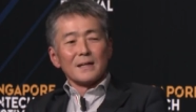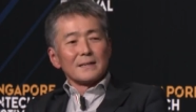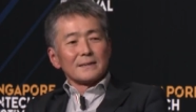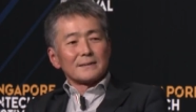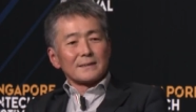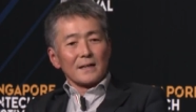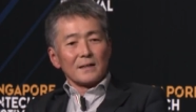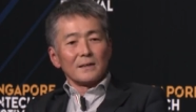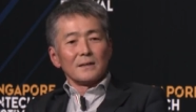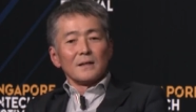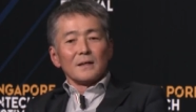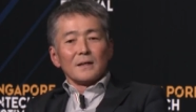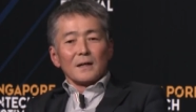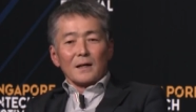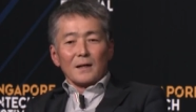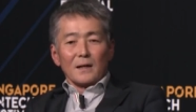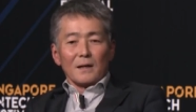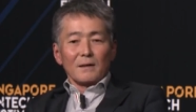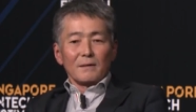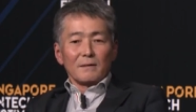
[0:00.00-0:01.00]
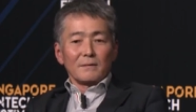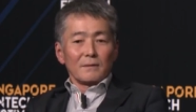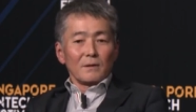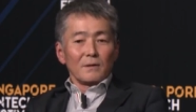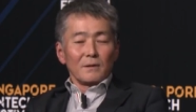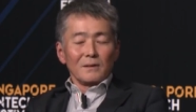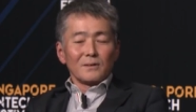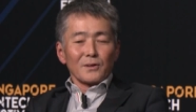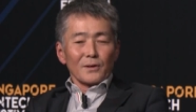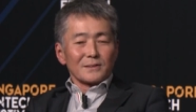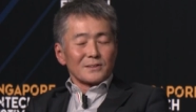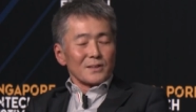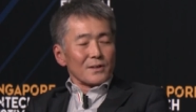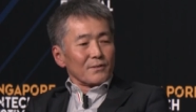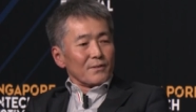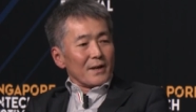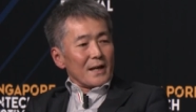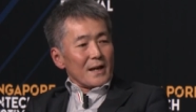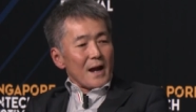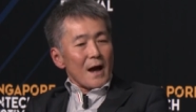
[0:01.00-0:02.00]
So
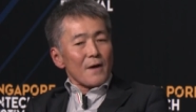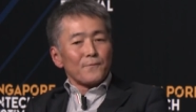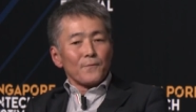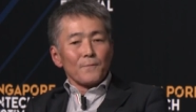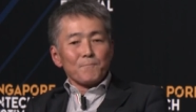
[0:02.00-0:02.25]
interestingly enough,